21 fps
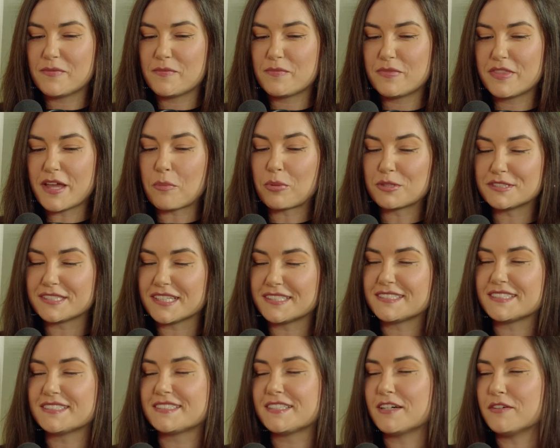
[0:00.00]
that
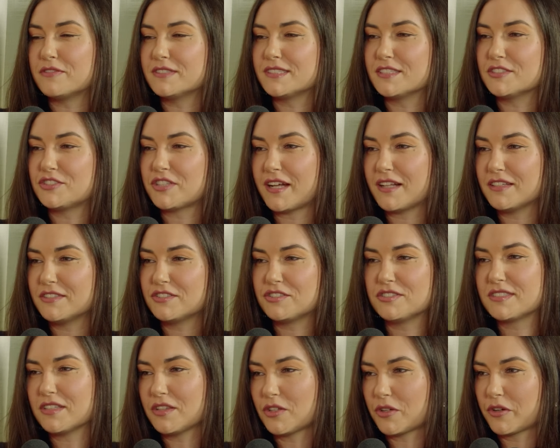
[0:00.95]
presents itself as a challenge
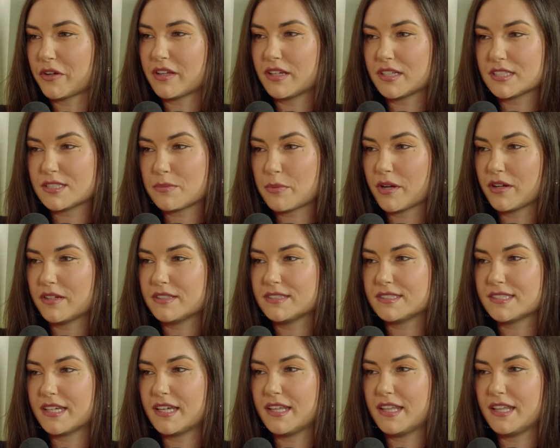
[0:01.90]
is a learning experience mm-hmm.